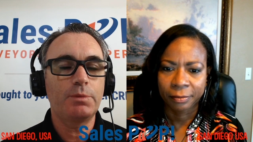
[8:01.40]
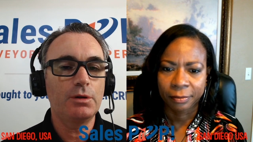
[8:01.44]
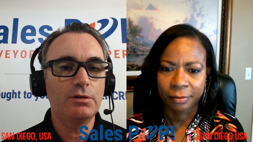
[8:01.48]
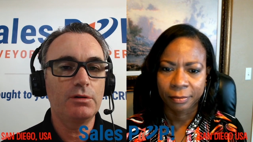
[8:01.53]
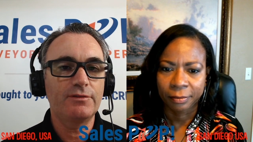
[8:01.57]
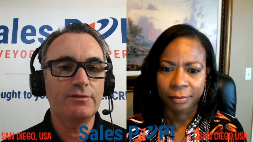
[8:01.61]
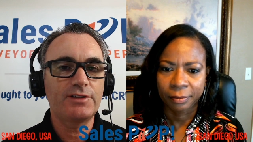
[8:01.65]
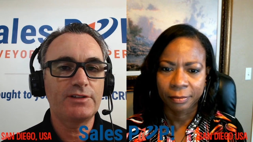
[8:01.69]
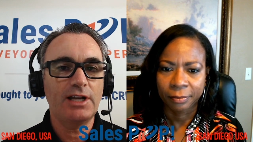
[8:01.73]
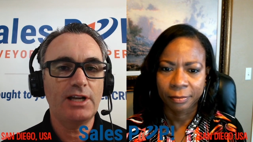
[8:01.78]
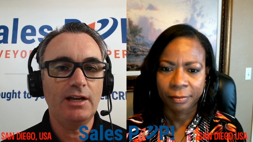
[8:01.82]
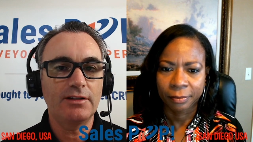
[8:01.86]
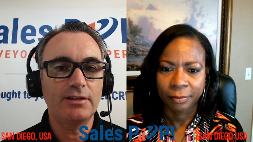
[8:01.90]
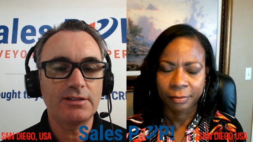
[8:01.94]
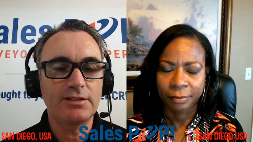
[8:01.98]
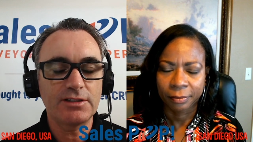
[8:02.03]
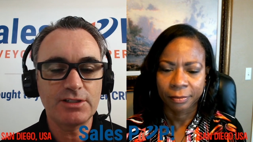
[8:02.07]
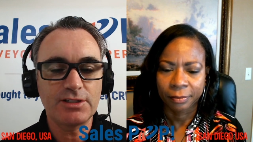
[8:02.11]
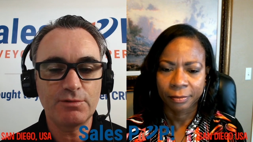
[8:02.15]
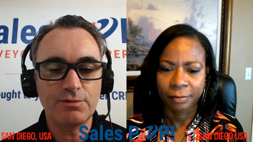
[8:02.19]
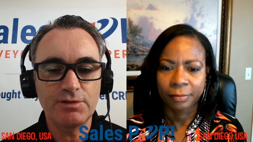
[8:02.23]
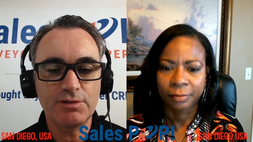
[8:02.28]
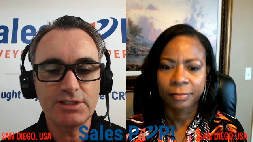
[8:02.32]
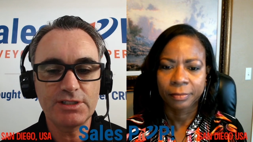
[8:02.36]
Speaker 1: pool of talent
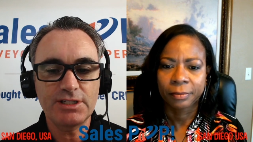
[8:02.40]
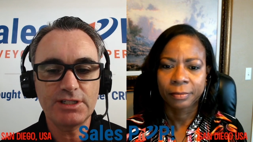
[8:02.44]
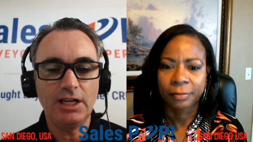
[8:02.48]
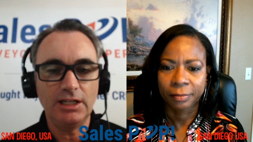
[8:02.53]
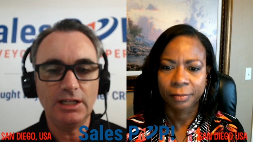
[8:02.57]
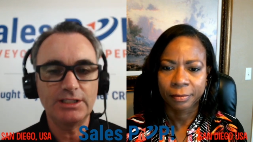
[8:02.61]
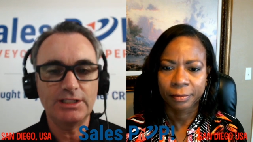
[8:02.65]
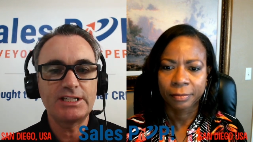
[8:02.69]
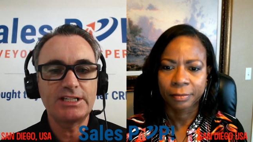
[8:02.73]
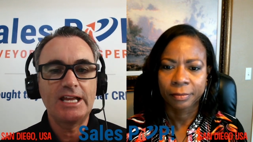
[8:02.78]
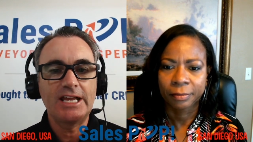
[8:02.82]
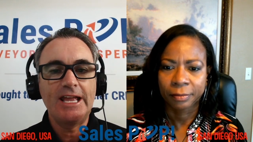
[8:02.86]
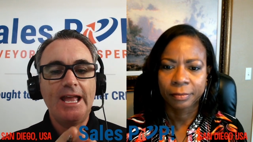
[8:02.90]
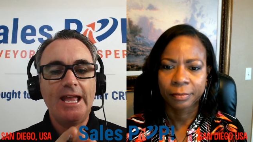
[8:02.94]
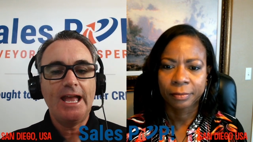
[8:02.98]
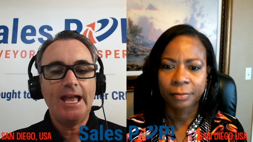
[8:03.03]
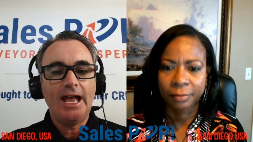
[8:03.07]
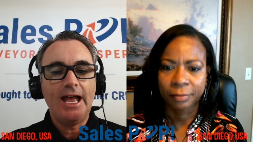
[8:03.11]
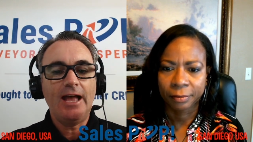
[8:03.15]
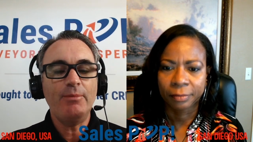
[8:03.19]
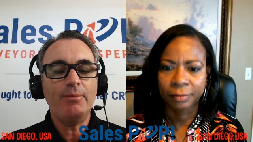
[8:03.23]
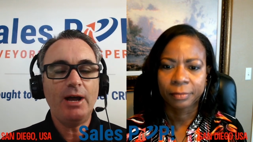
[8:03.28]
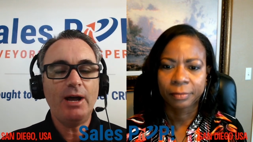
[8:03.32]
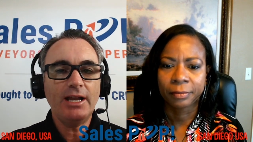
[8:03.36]
as a result.
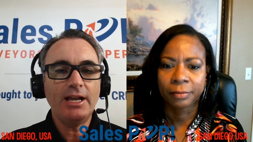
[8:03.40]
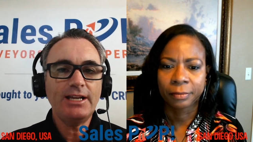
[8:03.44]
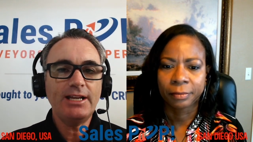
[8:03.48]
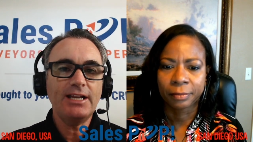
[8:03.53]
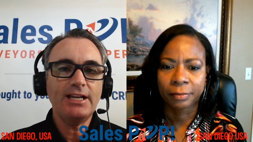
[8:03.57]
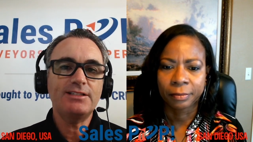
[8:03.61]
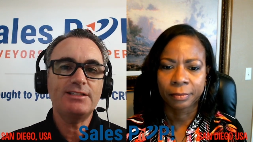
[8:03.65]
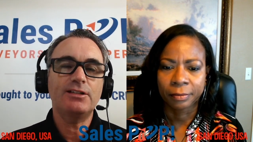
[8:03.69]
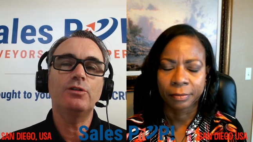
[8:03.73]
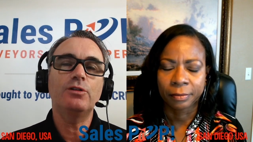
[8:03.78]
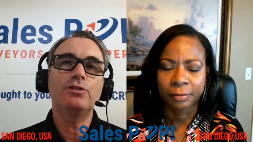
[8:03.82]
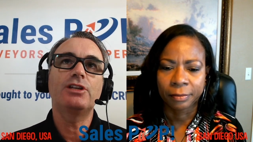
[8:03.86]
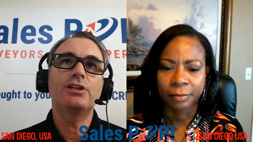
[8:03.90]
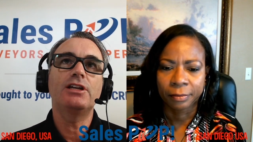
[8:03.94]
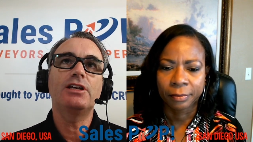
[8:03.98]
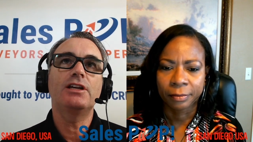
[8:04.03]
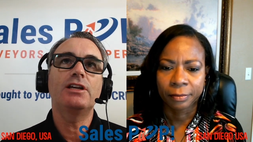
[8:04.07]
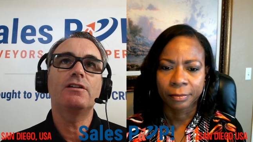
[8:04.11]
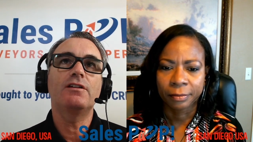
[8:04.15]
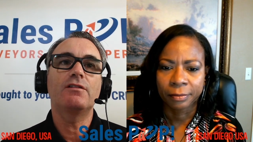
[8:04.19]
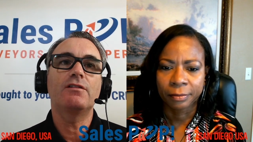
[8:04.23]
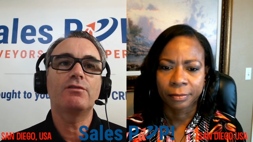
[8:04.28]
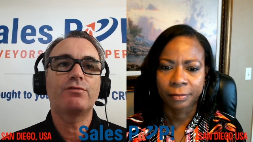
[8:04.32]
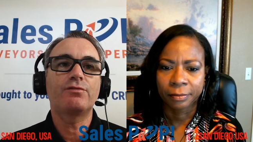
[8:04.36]
I guess, though,
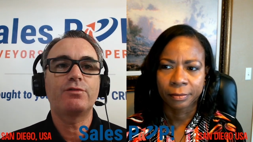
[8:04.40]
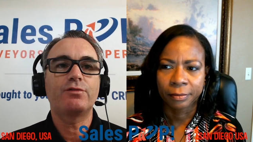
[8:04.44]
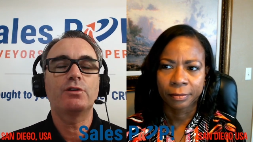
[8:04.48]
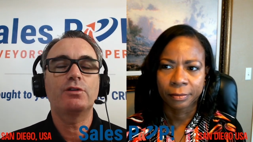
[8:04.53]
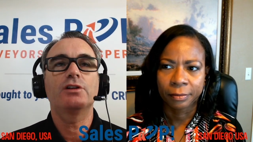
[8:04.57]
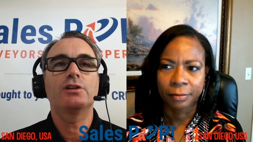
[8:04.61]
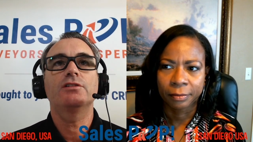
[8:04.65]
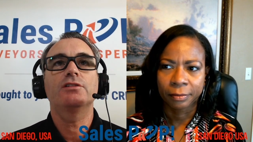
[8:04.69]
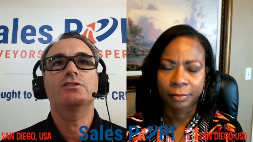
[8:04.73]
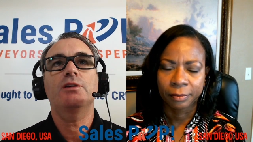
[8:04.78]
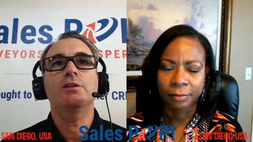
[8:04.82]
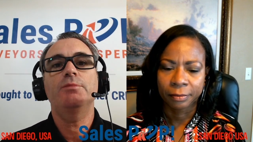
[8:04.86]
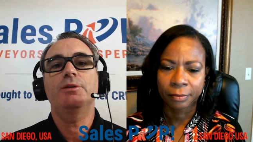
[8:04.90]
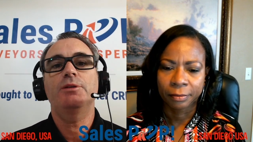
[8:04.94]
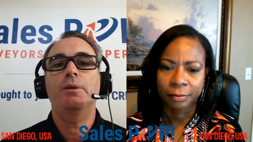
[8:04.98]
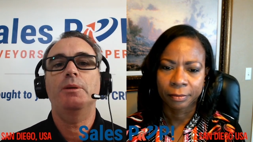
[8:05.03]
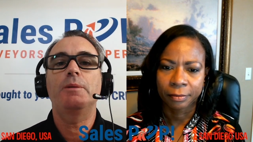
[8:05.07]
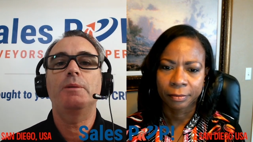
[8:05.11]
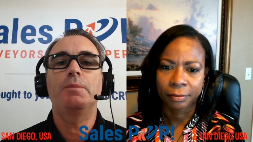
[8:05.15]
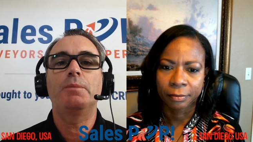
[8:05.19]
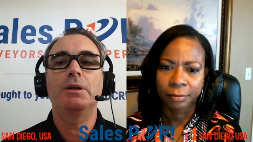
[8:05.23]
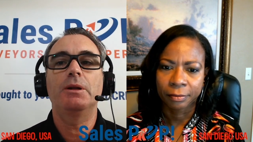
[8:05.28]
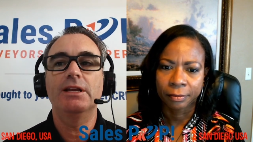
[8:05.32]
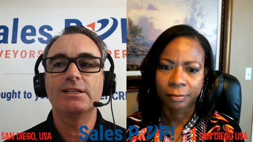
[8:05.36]
for some of the
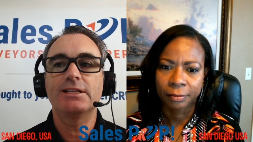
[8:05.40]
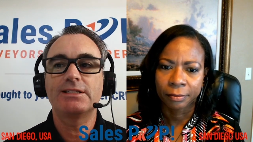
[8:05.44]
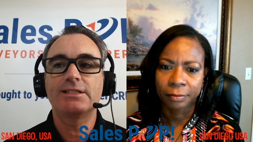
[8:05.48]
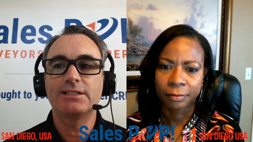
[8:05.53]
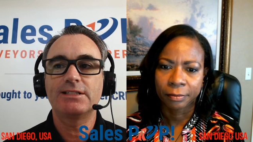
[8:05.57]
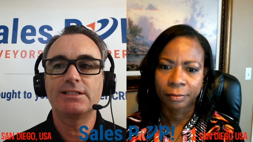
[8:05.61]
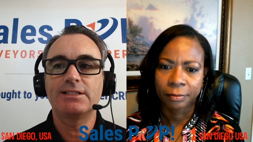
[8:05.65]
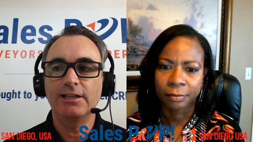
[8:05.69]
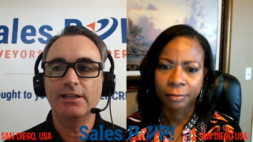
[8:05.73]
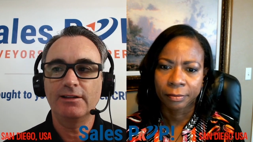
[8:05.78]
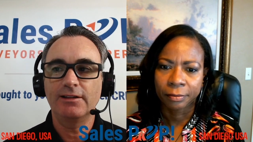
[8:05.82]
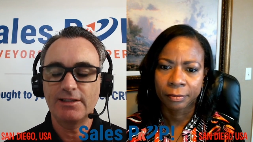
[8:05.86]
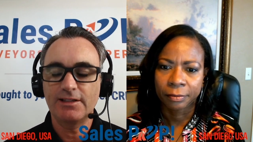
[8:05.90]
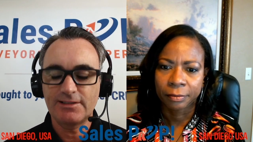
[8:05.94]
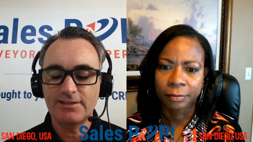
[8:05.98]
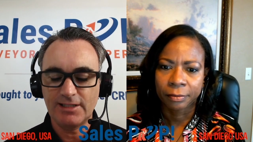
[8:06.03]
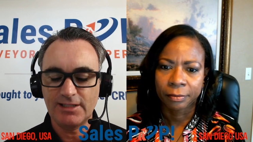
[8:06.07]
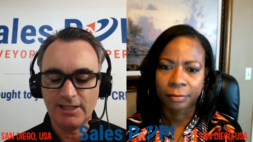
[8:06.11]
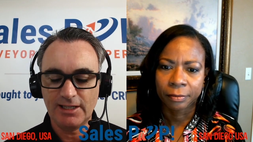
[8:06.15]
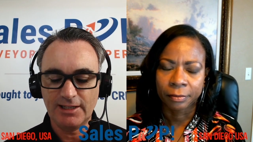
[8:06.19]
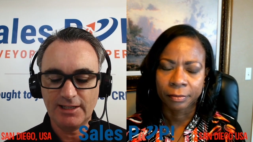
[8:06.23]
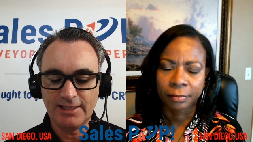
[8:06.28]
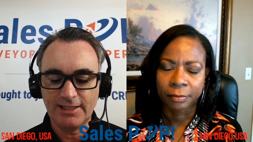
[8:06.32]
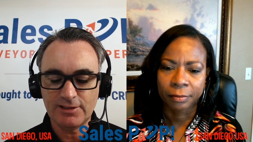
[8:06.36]
people listening, they
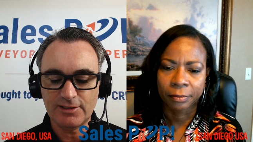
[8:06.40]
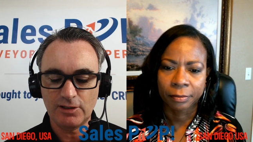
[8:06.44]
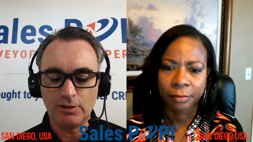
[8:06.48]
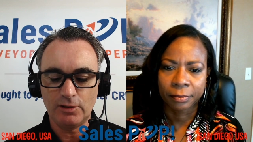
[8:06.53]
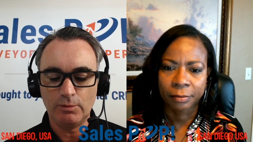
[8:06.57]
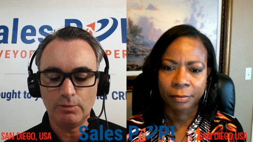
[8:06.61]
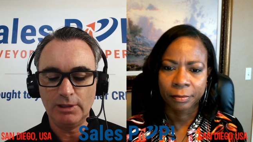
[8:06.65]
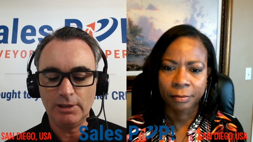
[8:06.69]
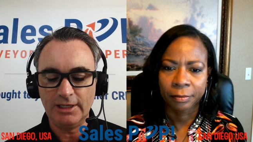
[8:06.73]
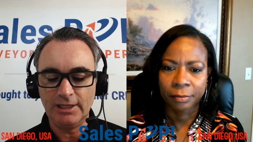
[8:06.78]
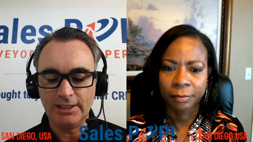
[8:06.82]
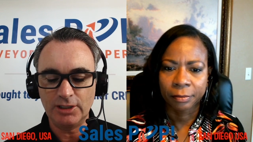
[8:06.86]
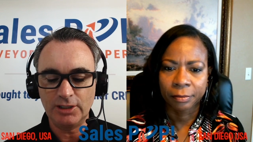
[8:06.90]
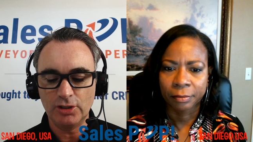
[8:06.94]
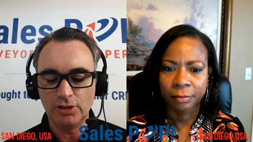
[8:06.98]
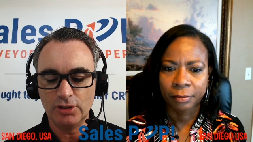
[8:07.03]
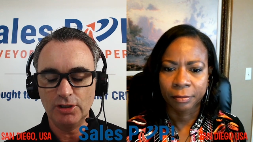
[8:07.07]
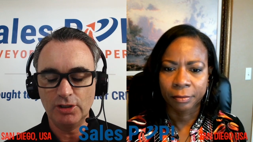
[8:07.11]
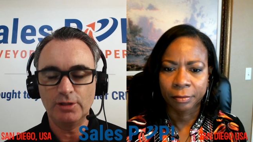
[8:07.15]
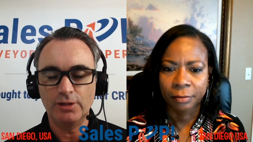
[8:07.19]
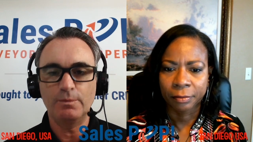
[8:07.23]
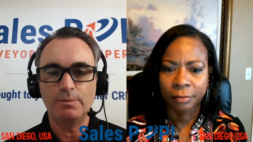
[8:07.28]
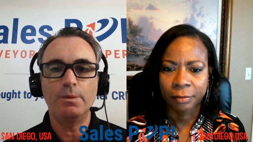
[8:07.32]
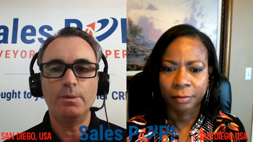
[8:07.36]
say that's all well and
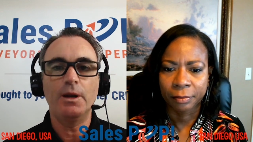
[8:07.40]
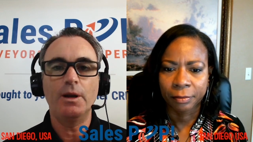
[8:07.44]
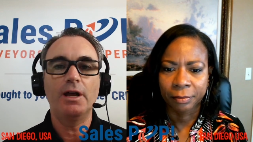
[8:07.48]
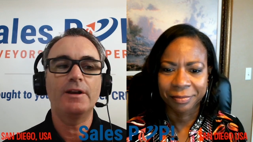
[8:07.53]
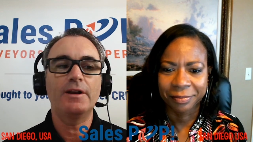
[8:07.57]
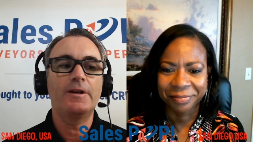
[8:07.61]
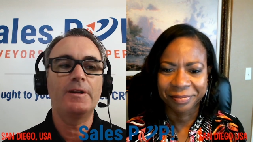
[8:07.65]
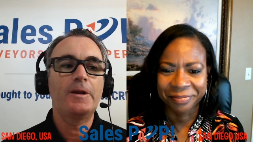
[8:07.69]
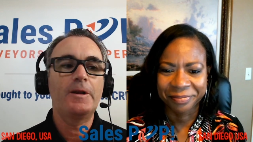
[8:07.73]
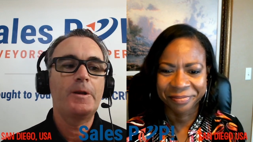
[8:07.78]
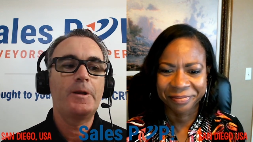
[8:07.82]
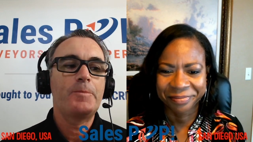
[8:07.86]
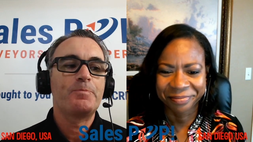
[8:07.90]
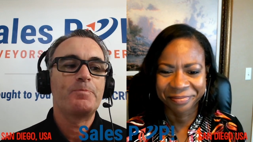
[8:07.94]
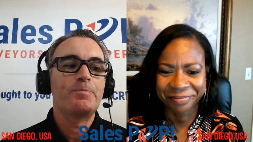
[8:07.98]
good, but...